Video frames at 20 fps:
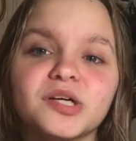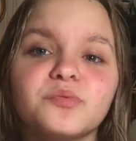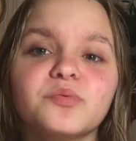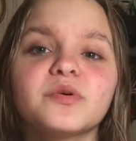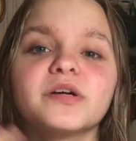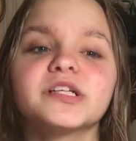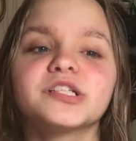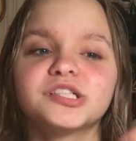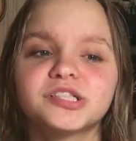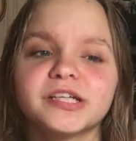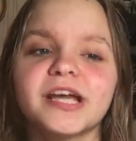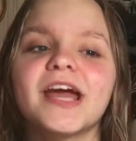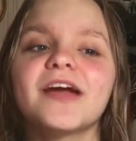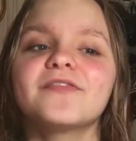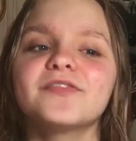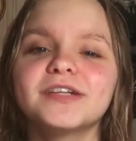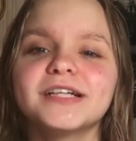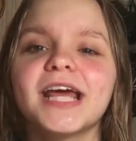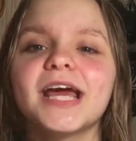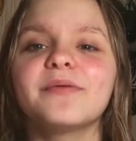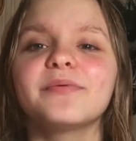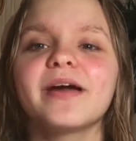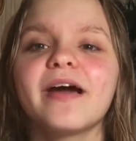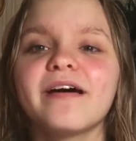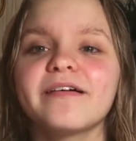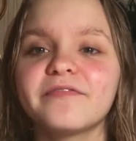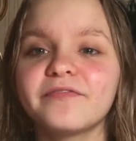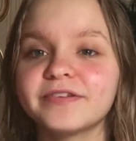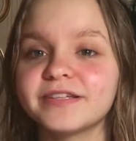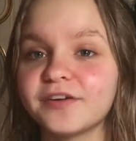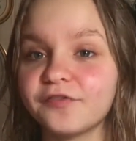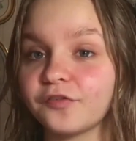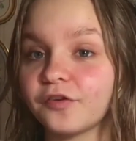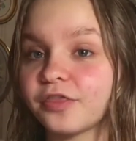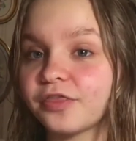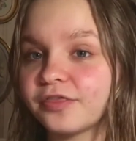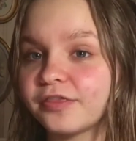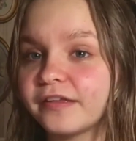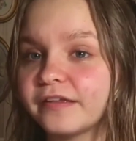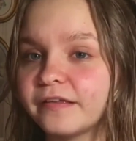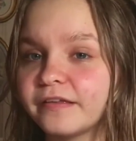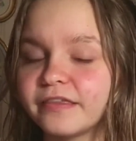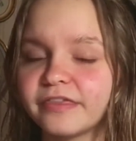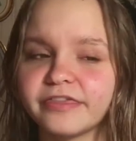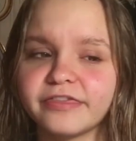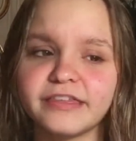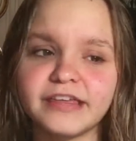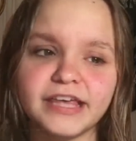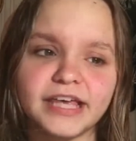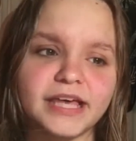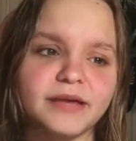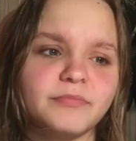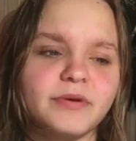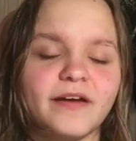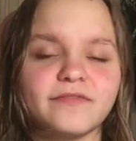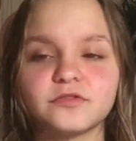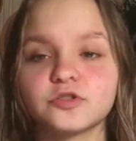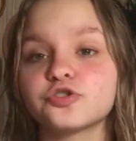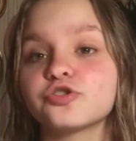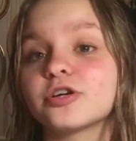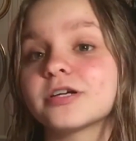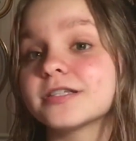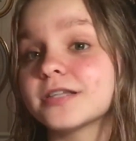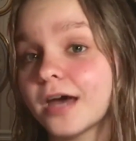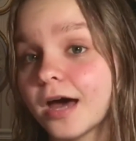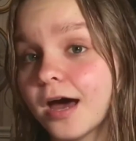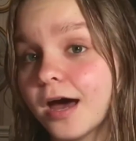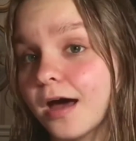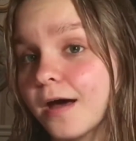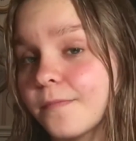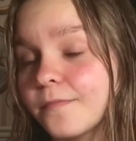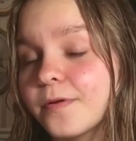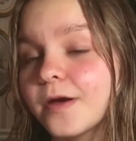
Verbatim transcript: which every day we have a different th theme I have to dress up